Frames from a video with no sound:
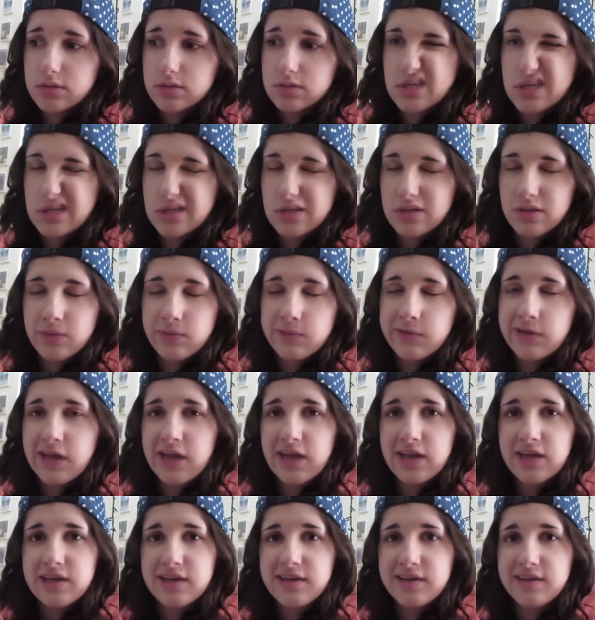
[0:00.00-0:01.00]
Got a little bit of
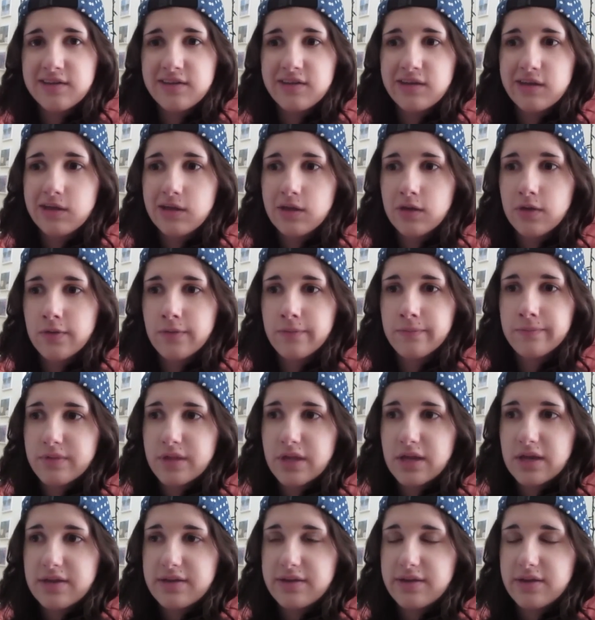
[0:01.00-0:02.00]
editing to do.
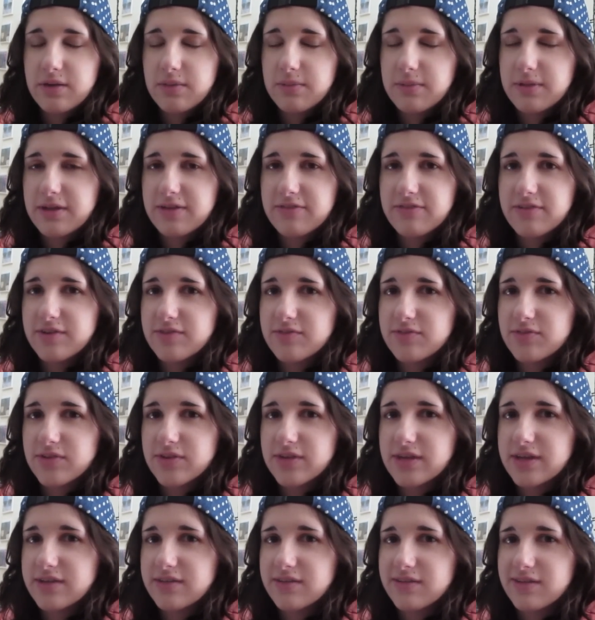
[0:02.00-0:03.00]
Not a terribly eventful
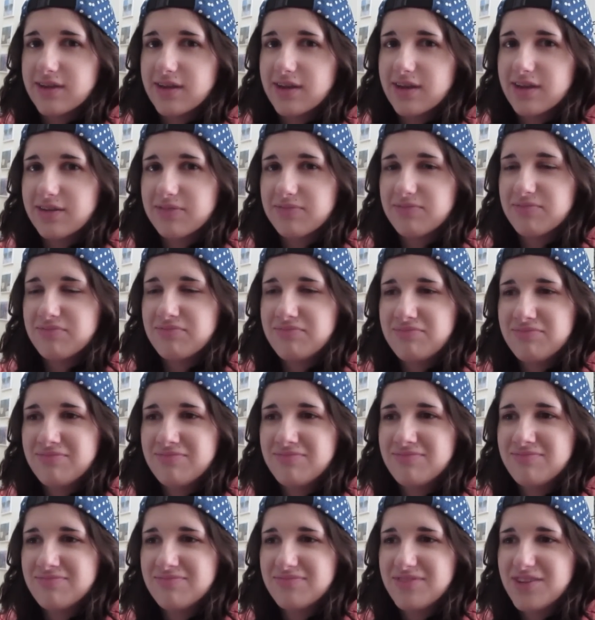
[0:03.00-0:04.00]
day today.
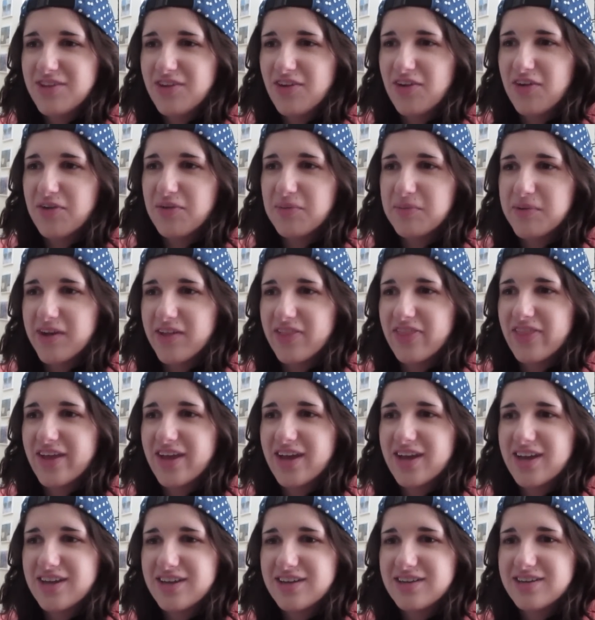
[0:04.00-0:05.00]
Sorry about
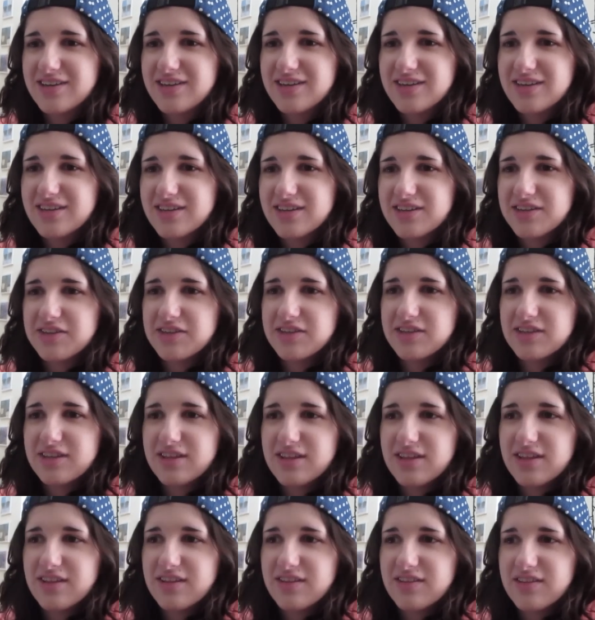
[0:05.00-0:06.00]
that.
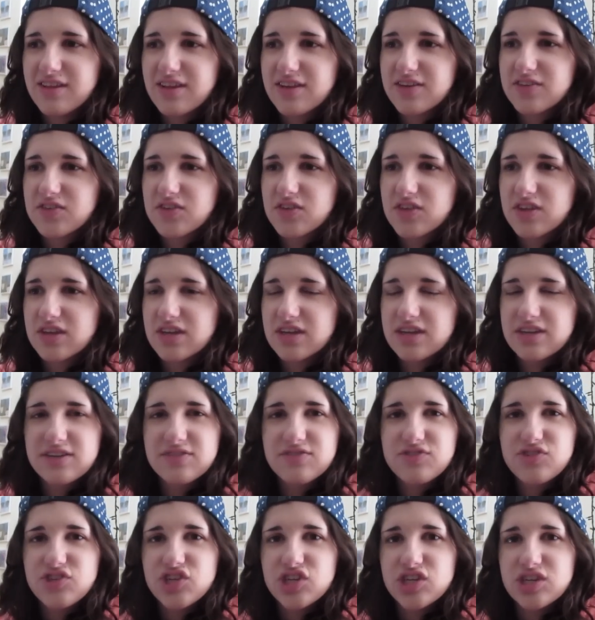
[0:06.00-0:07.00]
It's actually kind
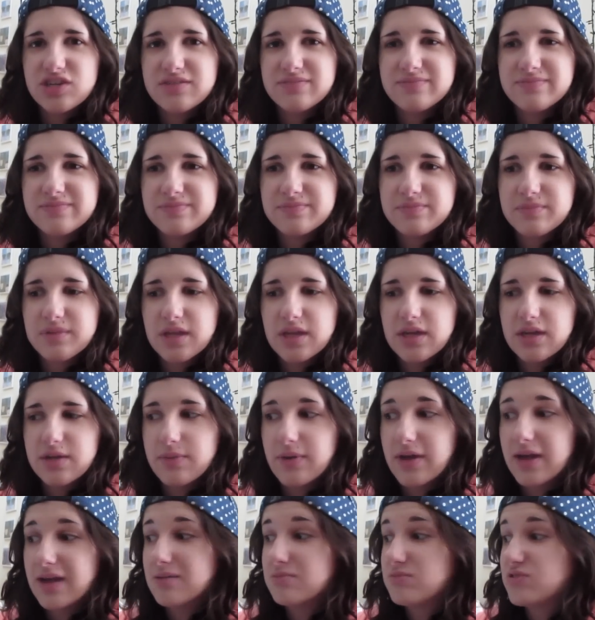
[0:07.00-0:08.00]
of chill.
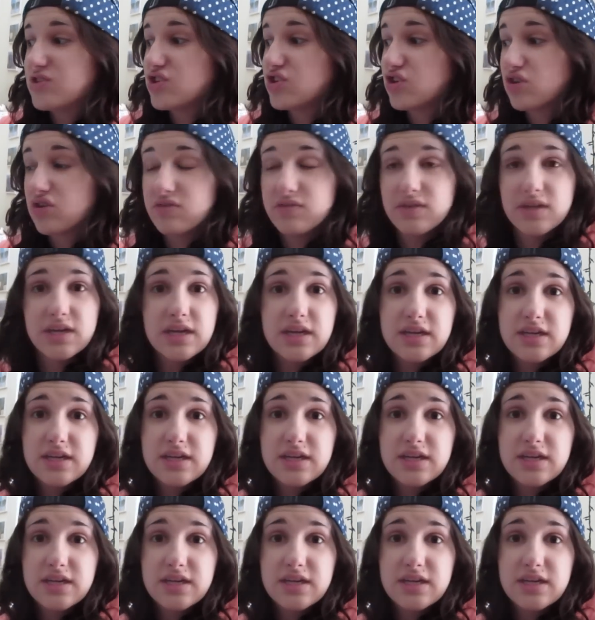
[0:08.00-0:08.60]
Anyway, I'm starving.